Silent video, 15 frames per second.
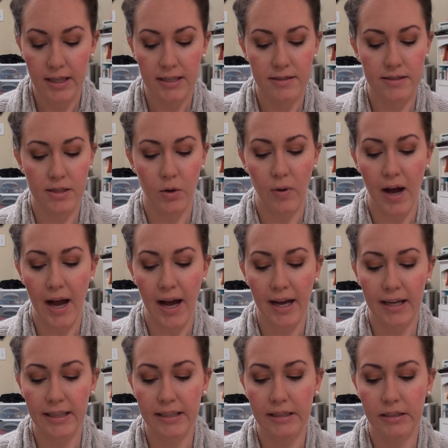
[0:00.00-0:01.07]
So
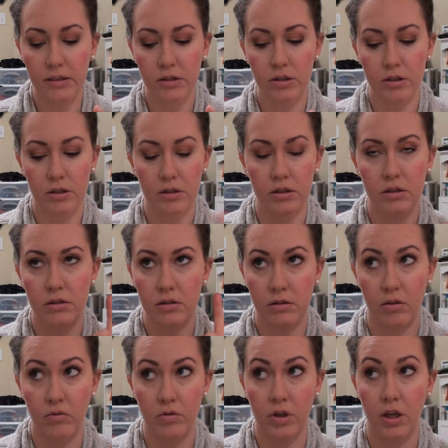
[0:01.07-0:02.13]
I
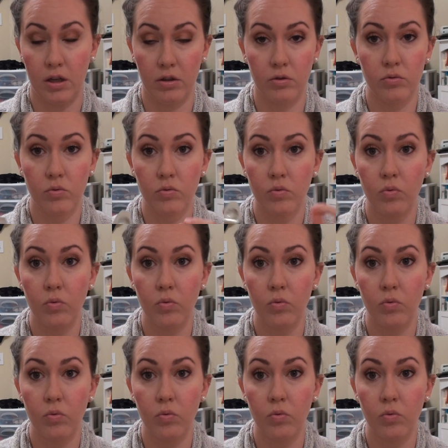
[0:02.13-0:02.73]
don't know.